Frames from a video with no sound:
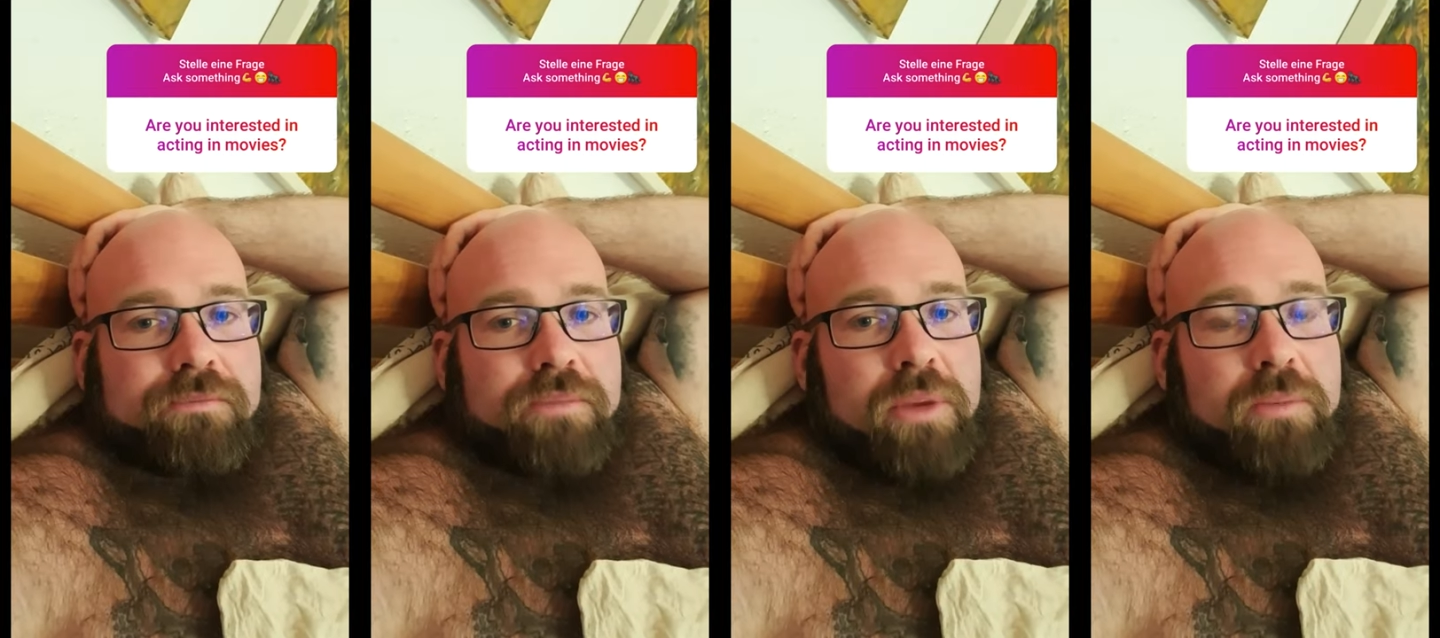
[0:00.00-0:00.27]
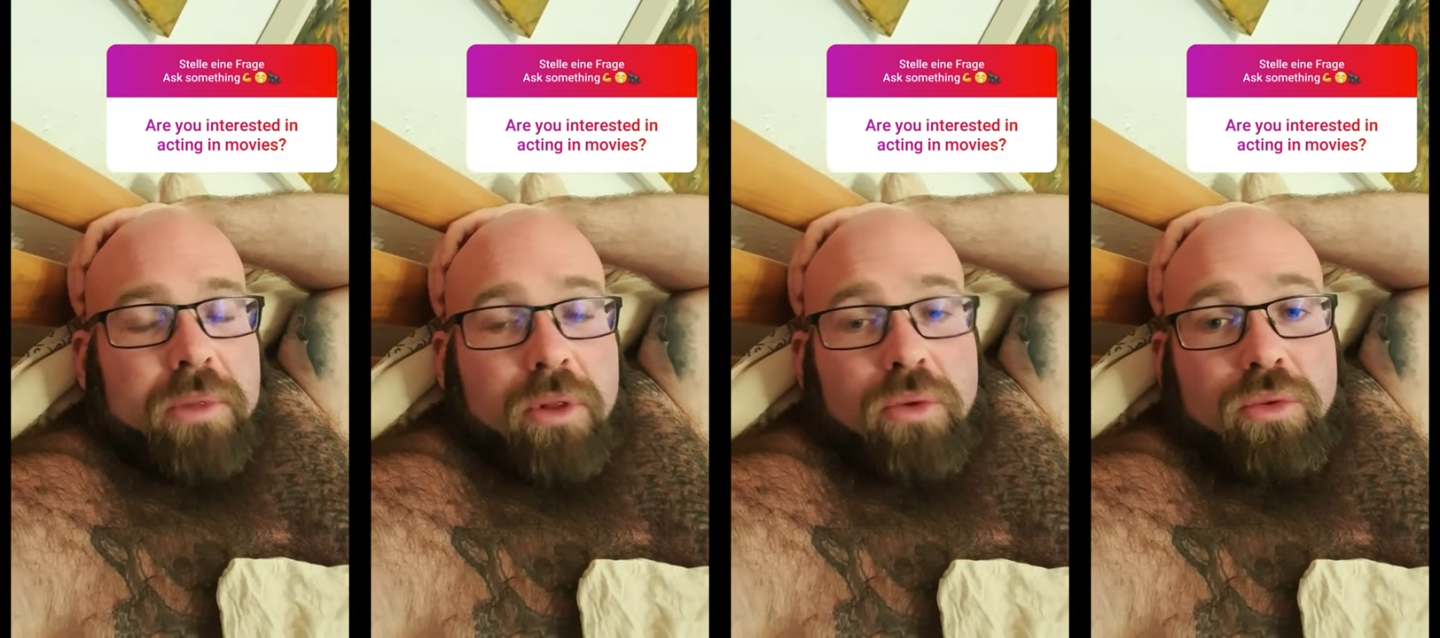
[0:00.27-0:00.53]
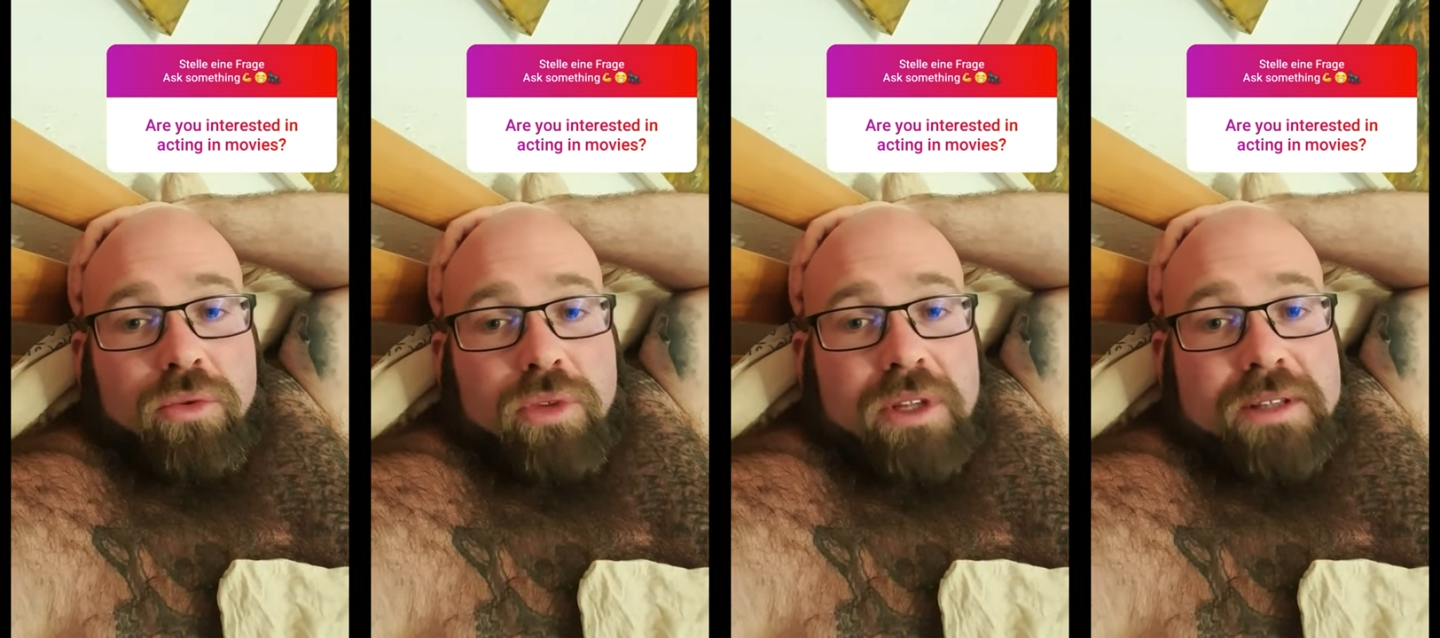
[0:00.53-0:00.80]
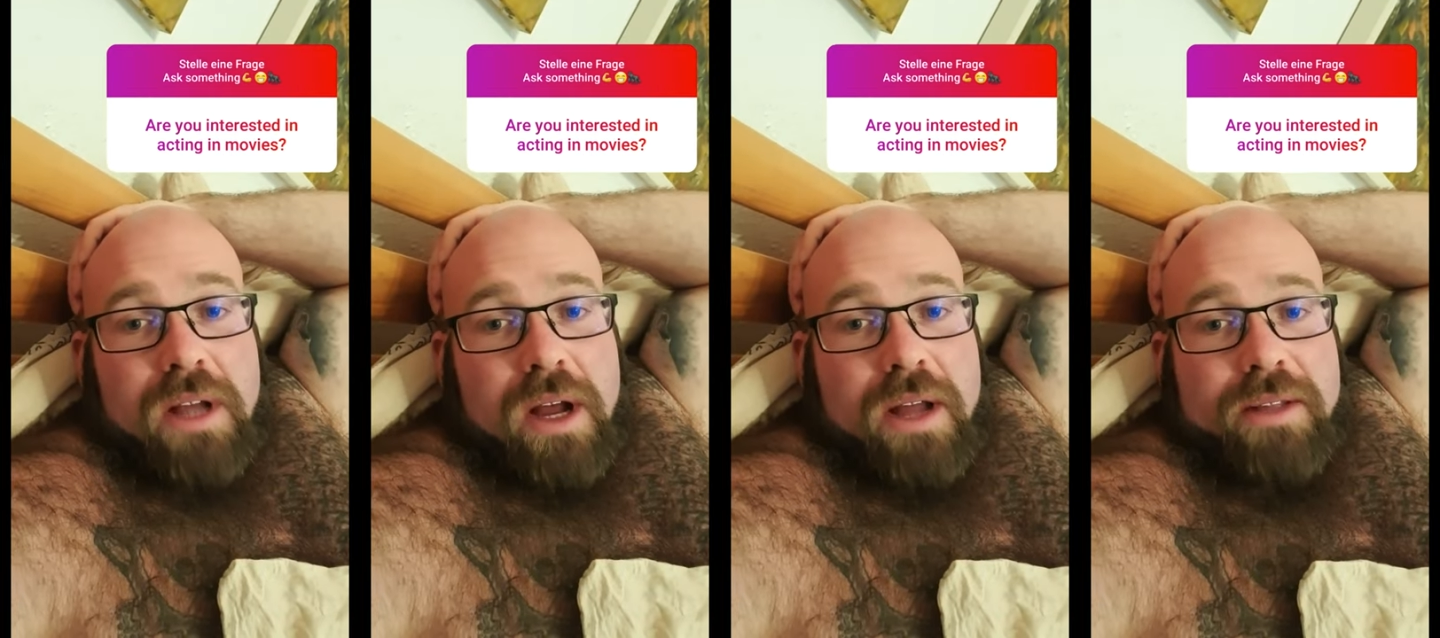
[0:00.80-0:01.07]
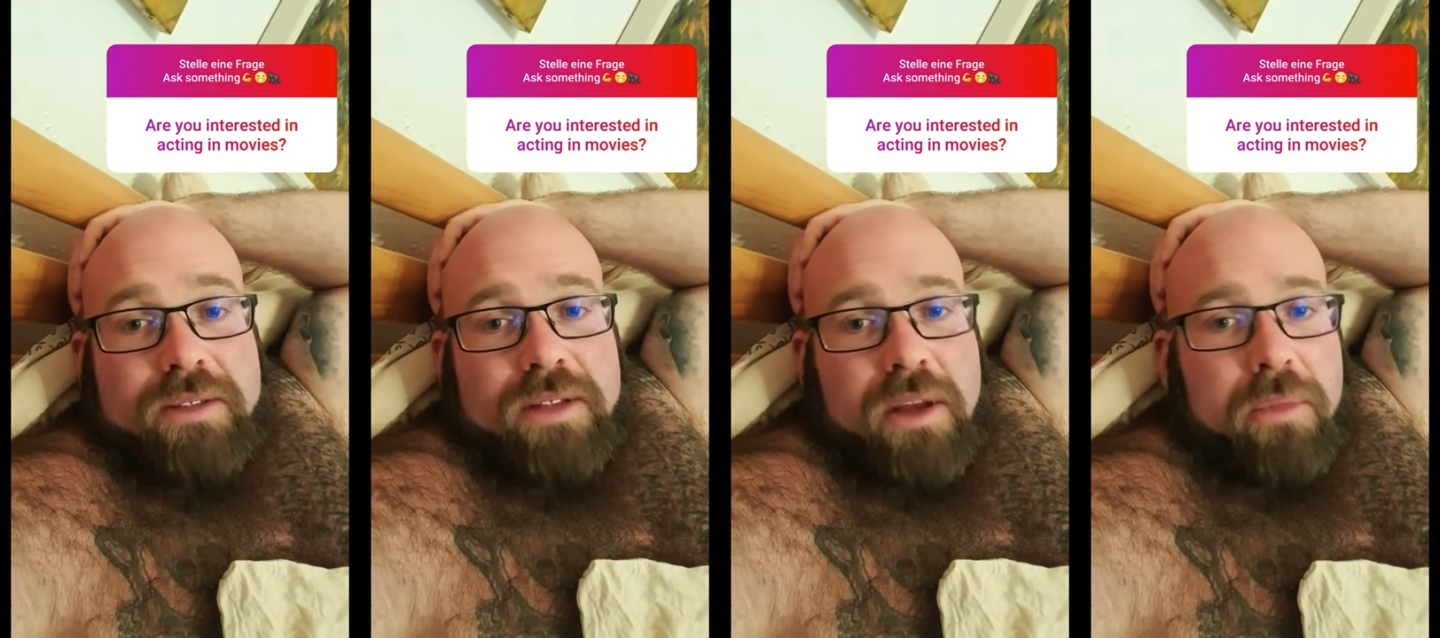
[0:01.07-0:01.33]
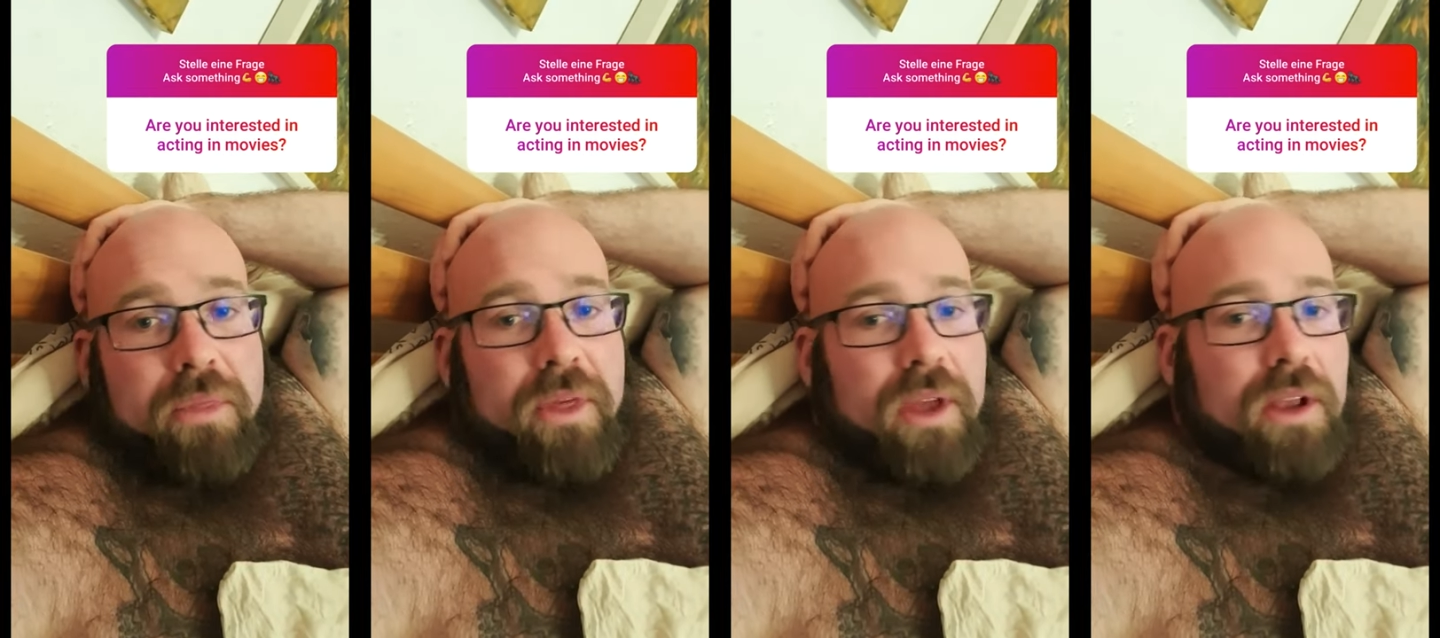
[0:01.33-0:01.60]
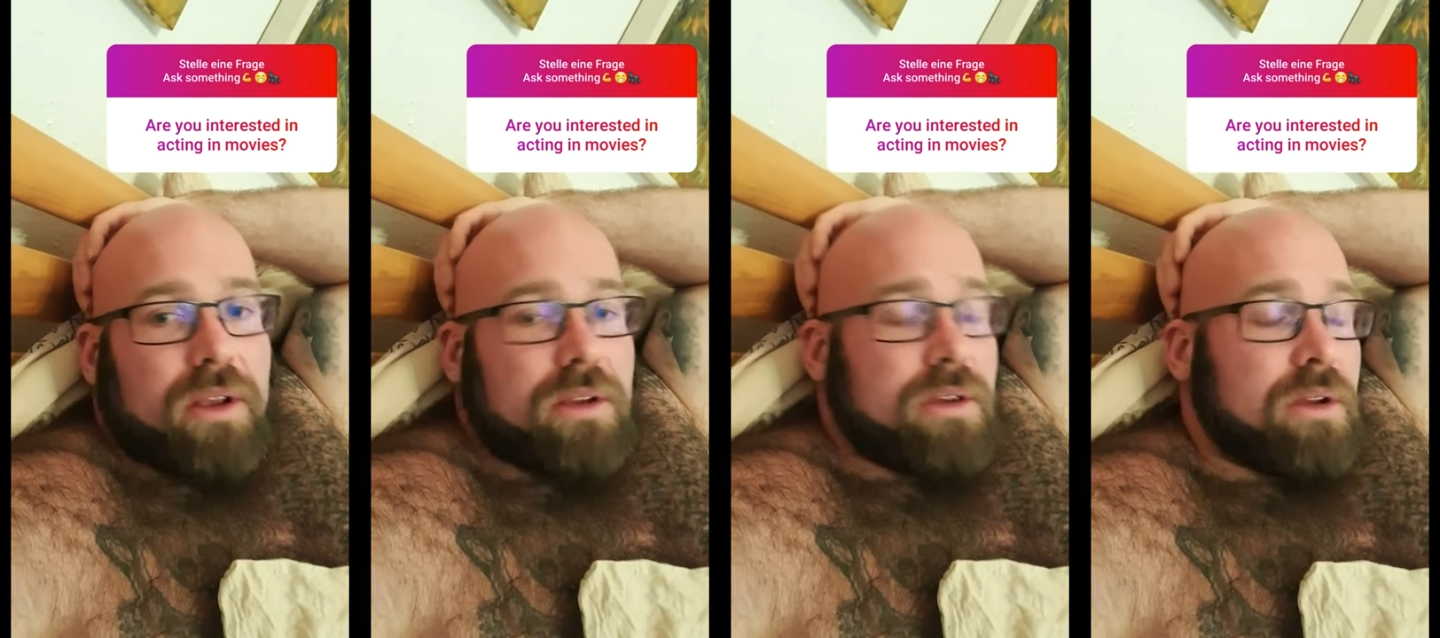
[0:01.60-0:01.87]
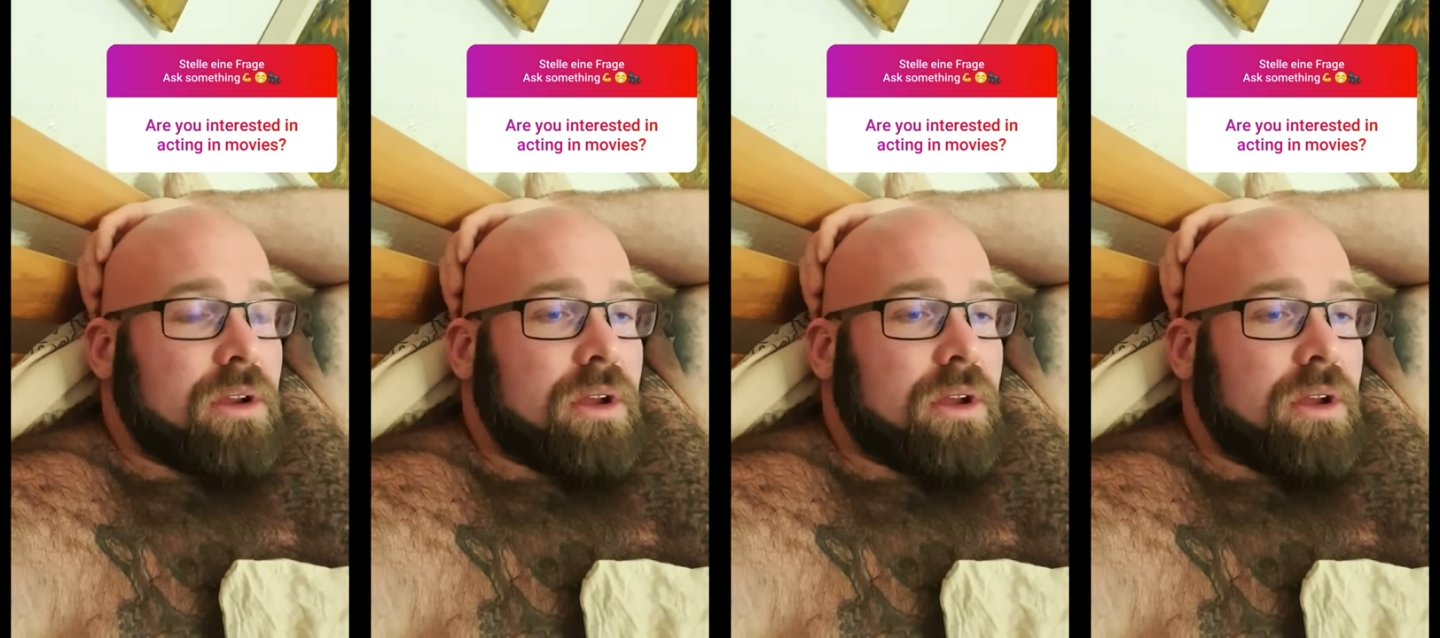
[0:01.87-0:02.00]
people who decide something,